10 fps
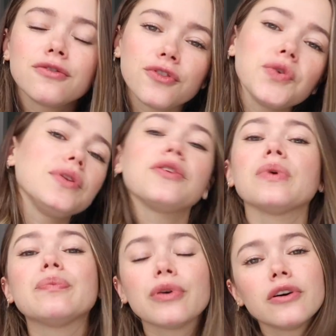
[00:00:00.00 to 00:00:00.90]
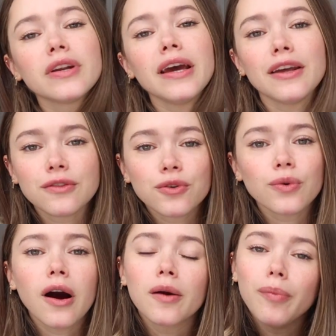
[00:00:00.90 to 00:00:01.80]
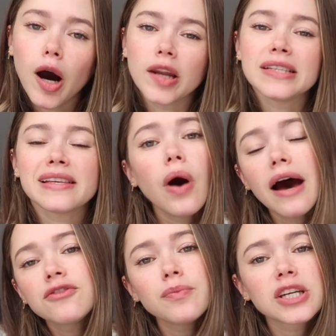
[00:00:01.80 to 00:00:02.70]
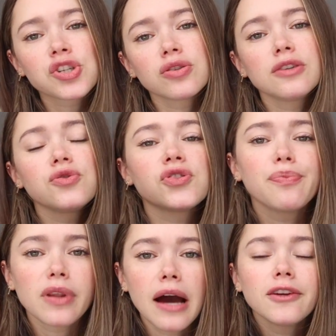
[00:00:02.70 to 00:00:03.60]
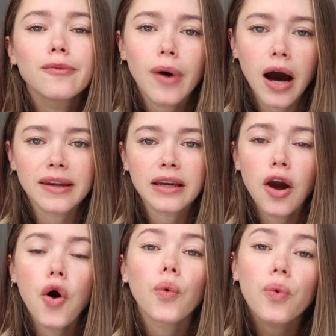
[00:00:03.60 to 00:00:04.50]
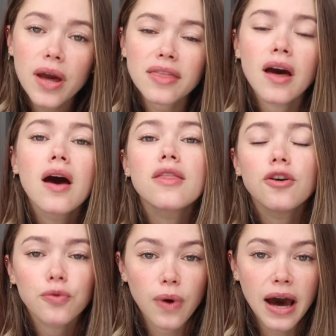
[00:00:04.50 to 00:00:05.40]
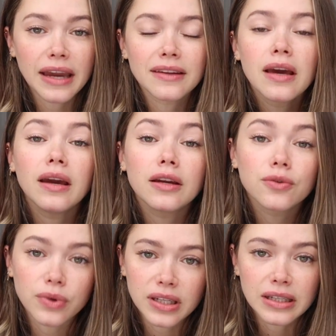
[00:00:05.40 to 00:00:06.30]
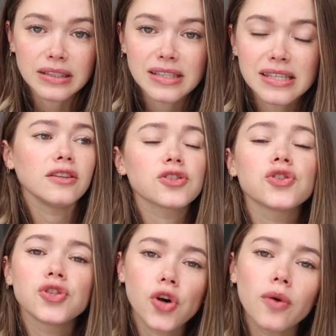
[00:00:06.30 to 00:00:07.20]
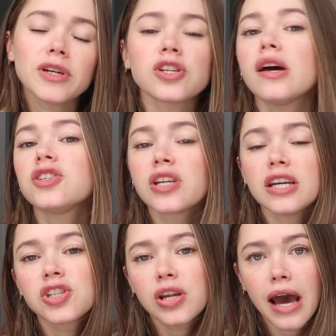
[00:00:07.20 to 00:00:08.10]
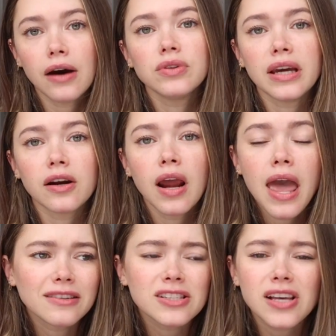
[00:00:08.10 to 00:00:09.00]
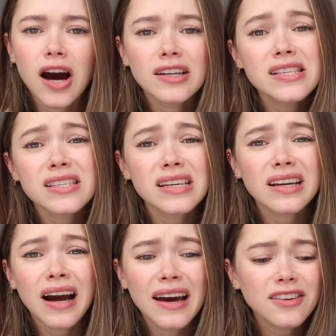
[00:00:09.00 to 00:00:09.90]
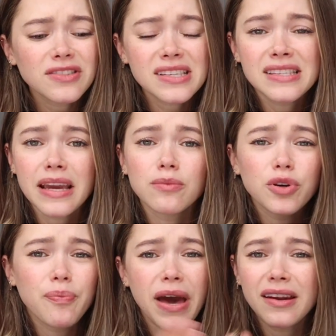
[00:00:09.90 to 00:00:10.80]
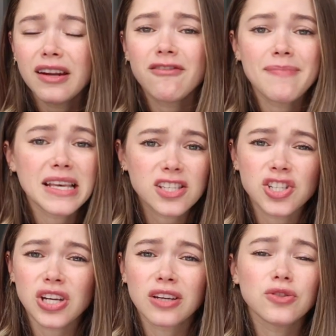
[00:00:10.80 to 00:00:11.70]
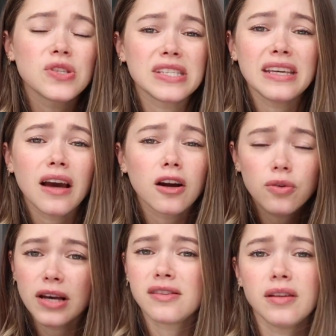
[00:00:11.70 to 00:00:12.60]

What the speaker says: The food that we put into our bodies, you have to make sure that you supply your body with the right ingredients. There's so much education out there, and there's honestly kind of the same repetitive messaging you see across